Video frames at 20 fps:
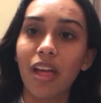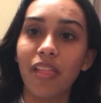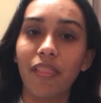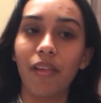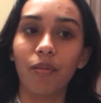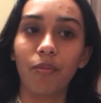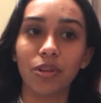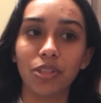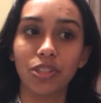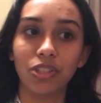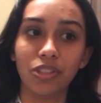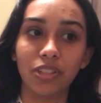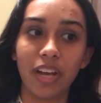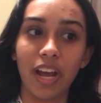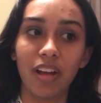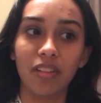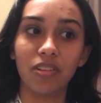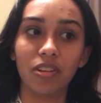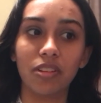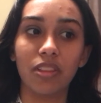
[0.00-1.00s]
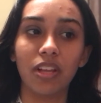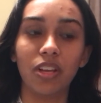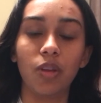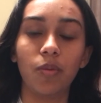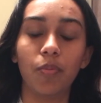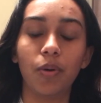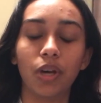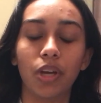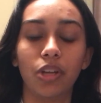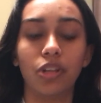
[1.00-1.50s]
Then once you're down there, then
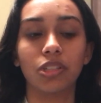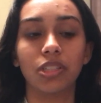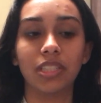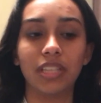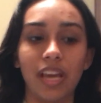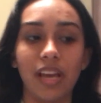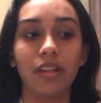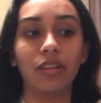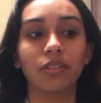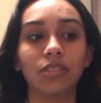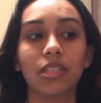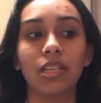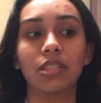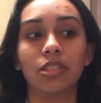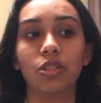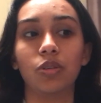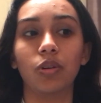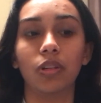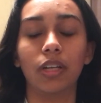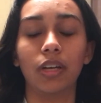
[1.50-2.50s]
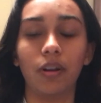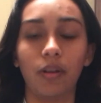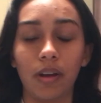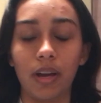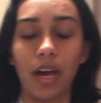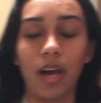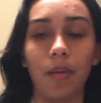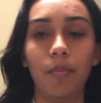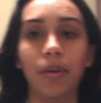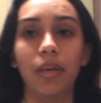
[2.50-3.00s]
you put your sandals into a little
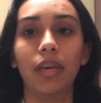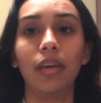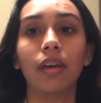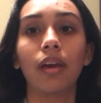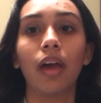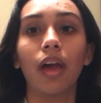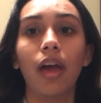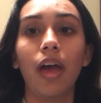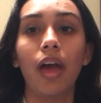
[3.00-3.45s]
cubby